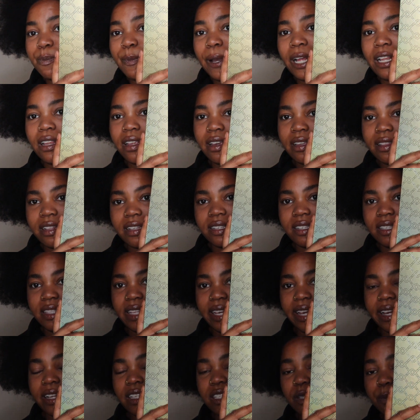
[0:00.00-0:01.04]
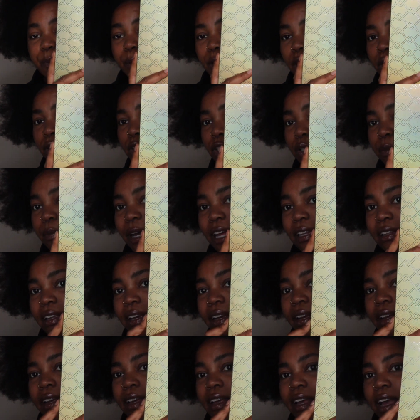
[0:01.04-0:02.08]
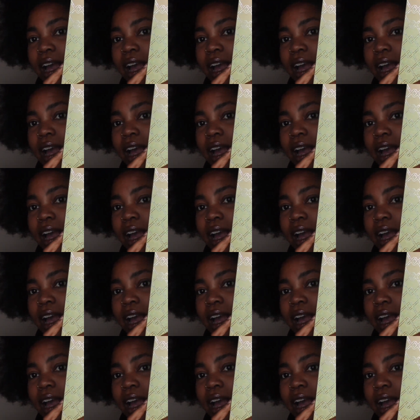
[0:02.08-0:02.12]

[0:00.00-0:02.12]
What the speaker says: palette. This is the Explosion palette,